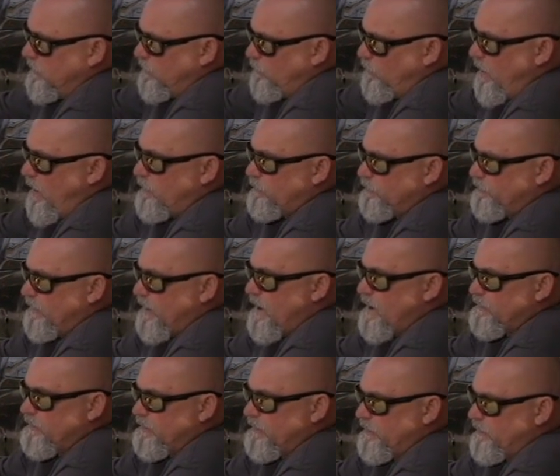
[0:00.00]
While we're
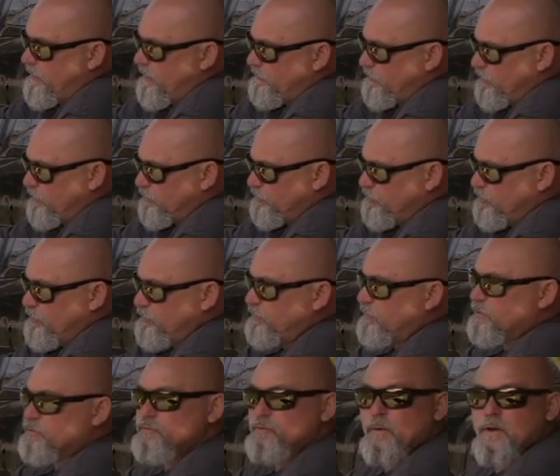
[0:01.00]
down here, I'm going to shoot
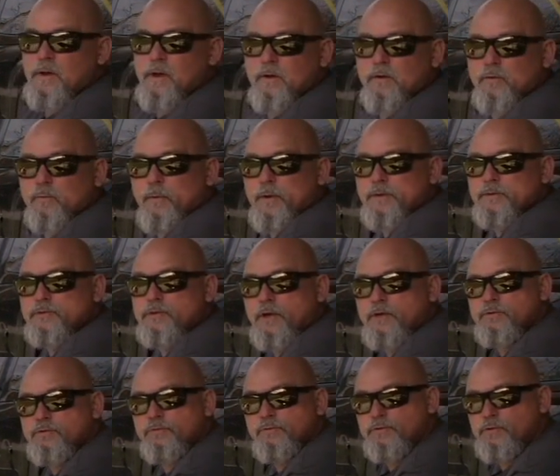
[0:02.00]
this 300
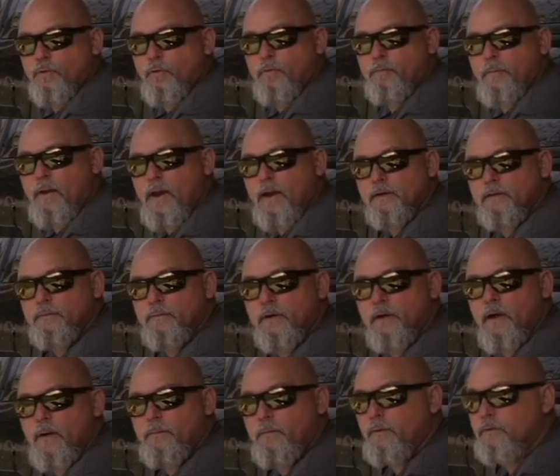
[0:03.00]
Winchester Short Magnum a
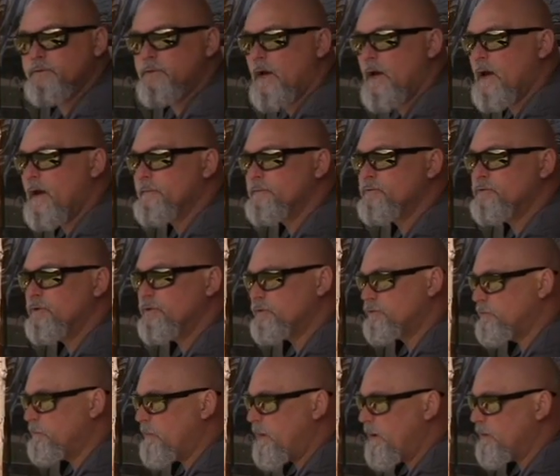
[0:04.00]
couple of times just
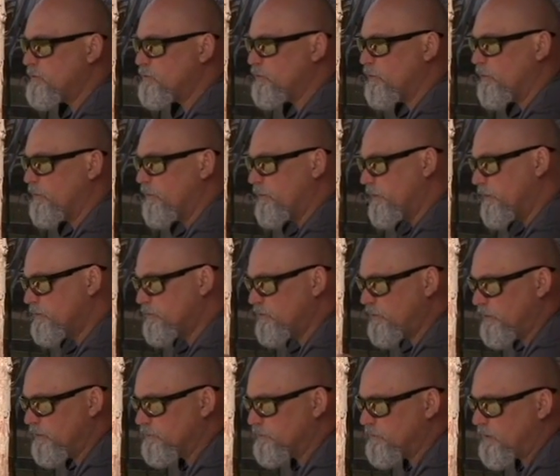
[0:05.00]
to make sure that it's
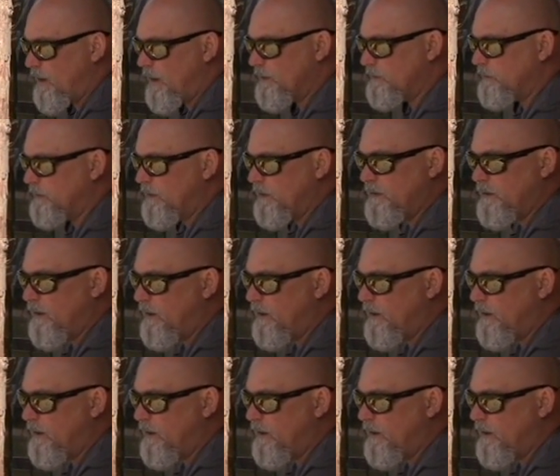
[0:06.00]
still sighted in.